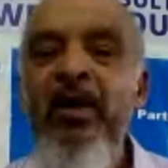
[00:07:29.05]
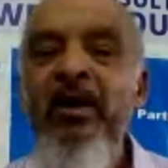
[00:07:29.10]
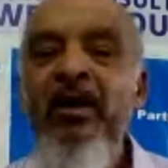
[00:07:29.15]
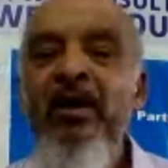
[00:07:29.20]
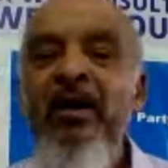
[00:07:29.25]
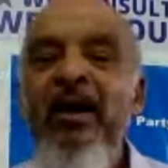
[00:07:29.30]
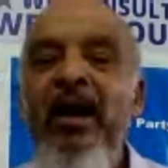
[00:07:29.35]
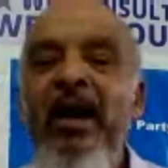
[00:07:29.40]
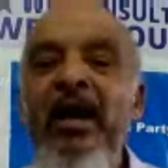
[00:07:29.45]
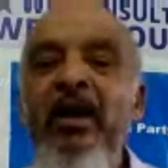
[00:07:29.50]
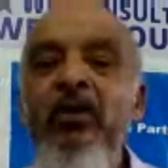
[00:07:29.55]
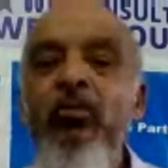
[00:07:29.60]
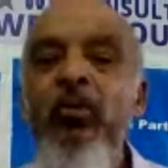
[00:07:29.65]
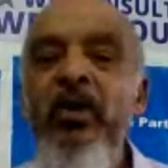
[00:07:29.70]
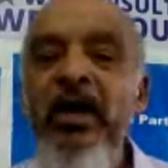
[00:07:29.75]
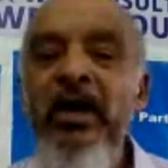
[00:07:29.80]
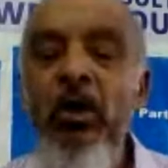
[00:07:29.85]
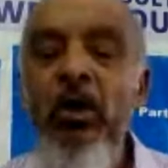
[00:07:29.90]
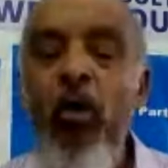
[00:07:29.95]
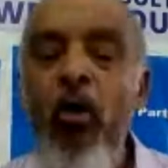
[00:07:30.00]
And we
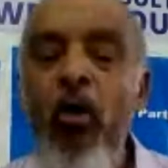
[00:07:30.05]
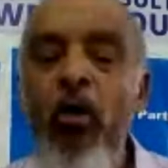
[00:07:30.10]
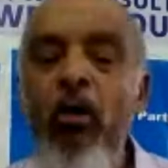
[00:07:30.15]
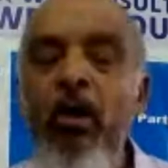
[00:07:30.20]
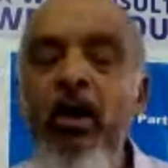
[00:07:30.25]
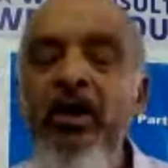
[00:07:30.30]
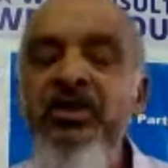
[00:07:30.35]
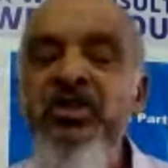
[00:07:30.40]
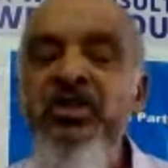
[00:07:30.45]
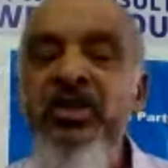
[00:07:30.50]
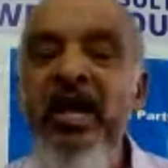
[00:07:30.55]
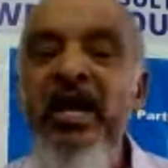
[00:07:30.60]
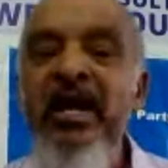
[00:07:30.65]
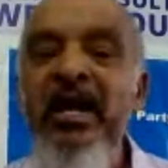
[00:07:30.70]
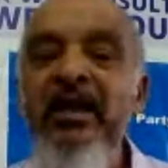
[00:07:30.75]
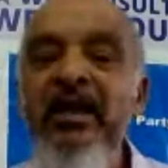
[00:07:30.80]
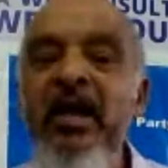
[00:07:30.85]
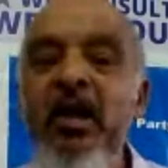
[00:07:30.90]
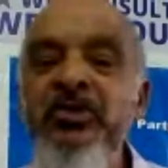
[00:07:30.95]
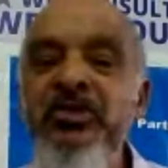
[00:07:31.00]
all share in
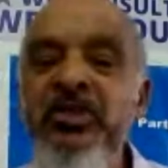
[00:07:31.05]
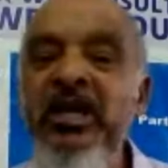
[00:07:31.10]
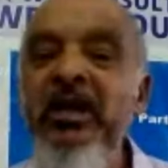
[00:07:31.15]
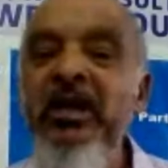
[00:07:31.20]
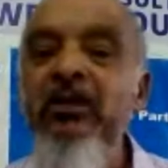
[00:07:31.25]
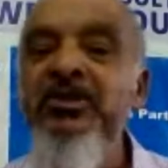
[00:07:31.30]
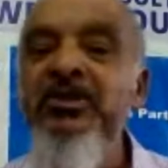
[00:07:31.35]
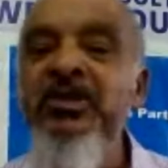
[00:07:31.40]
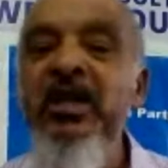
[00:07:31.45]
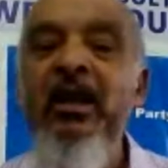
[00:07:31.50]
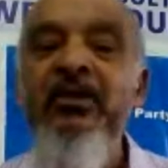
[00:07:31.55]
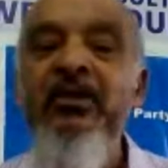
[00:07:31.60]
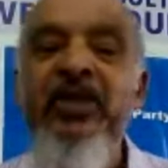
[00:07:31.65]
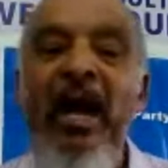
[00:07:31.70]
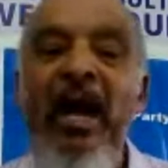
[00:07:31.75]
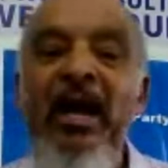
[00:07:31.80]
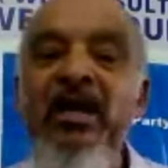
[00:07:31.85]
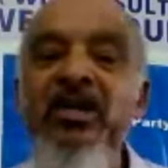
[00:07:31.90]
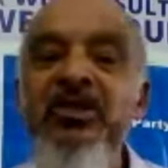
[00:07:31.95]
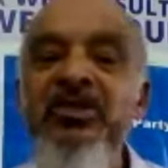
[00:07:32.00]
our skills and our
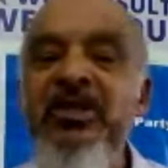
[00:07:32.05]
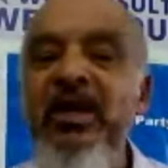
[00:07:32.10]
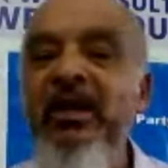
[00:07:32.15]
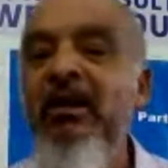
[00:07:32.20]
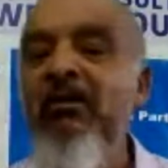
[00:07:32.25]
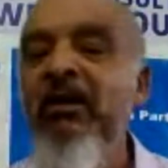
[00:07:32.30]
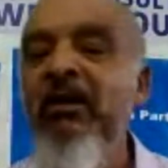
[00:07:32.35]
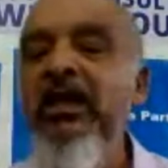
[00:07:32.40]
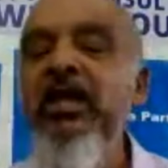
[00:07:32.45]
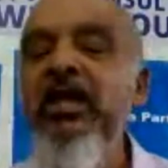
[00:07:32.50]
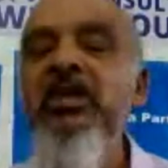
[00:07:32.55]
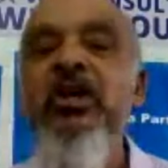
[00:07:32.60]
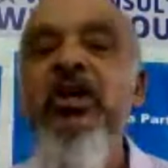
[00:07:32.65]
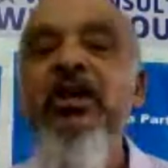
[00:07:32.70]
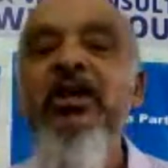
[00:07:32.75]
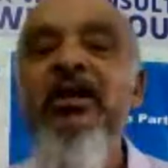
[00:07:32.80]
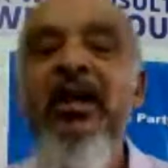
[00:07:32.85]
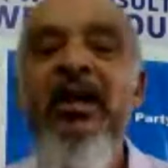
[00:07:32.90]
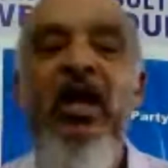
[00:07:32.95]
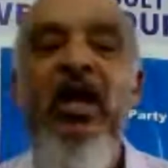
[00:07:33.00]
talents and our
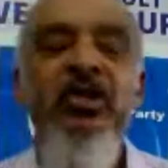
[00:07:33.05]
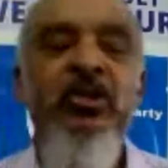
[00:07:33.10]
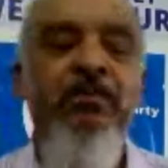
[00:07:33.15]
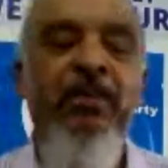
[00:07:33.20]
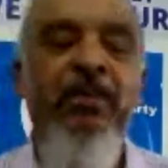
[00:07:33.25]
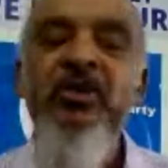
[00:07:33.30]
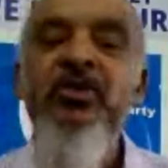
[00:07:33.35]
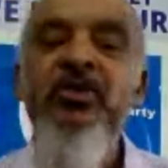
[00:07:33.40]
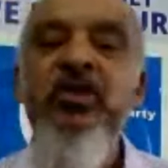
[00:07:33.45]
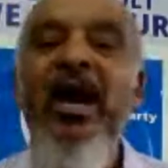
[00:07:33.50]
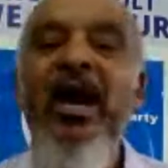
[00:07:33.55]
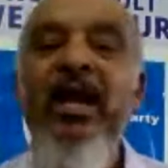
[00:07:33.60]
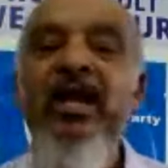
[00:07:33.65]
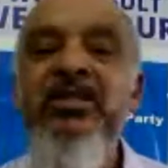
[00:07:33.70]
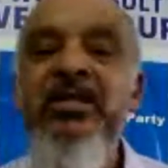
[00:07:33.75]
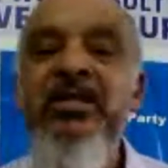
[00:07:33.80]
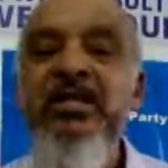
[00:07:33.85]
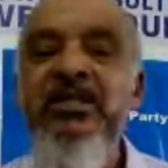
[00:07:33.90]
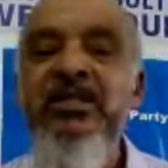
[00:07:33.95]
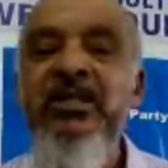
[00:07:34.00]
religion and our
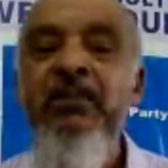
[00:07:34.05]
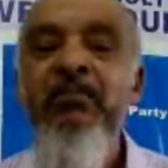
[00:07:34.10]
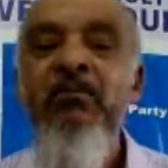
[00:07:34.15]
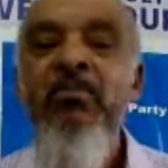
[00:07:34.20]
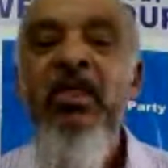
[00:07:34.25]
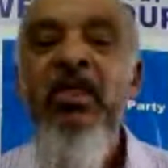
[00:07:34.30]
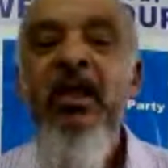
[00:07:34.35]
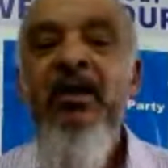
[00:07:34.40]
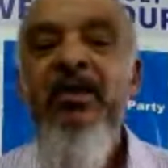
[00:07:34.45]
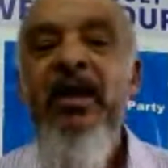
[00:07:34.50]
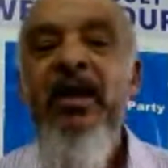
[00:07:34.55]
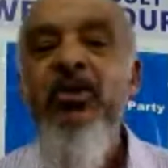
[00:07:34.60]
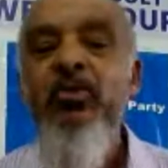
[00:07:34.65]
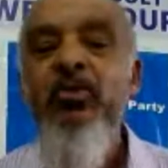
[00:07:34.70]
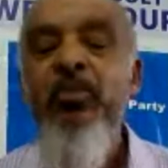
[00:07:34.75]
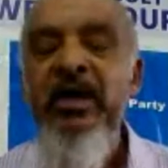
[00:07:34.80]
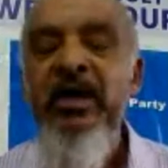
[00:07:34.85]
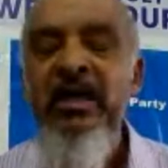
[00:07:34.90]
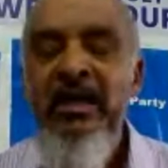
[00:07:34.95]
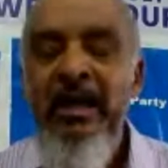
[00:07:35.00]
spiritualities, that
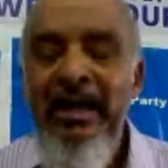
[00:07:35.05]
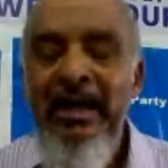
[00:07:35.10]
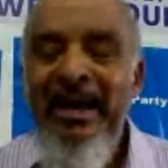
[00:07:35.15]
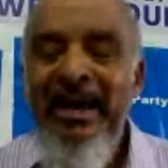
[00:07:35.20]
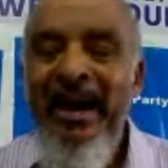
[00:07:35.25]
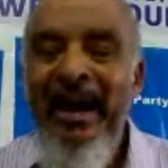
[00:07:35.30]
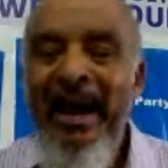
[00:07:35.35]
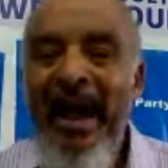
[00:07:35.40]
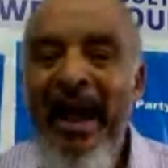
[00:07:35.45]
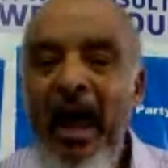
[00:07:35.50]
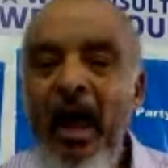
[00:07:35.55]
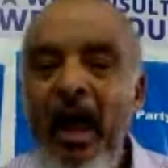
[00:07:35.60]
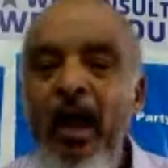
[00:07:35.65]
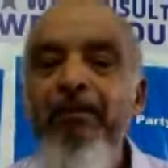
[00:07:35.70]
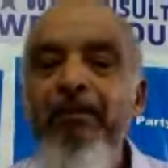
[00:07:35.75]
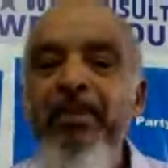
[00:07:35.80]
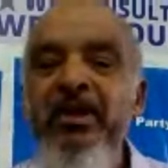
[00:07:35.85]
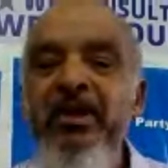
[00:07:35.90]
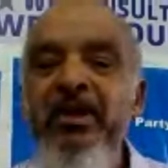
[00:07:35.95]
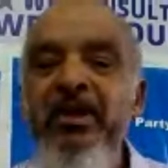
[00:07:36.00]
we
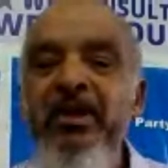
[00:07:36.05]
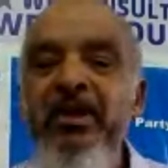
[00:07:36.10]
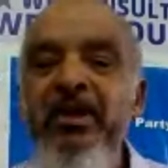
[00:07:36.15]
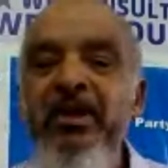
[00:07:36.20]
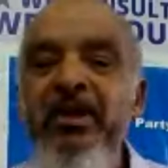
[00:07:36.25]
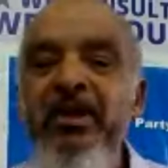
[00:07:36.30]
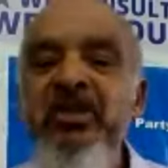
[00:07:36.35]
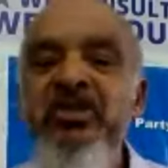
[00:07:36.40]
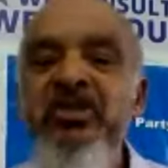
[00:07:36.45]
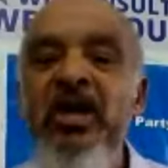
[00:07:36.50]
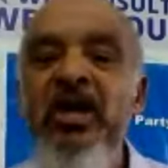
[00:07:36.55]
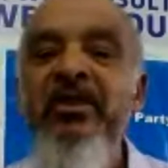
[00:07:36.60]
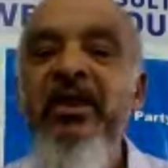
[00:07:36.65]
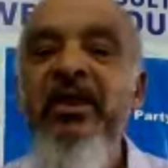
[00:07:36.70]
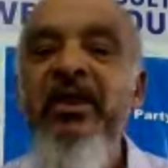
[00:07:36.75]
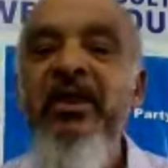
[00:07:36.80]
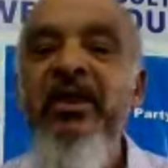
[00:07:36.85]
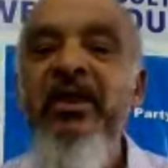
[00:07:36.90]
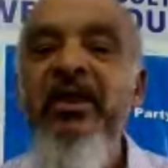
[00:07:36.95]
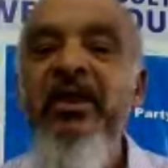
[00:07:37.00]
help each
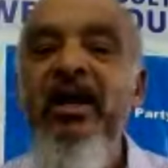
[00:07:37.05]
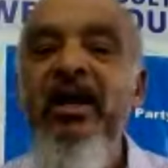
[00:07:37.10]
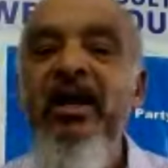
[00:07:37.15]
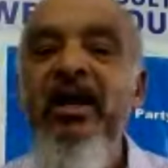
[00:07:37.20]
other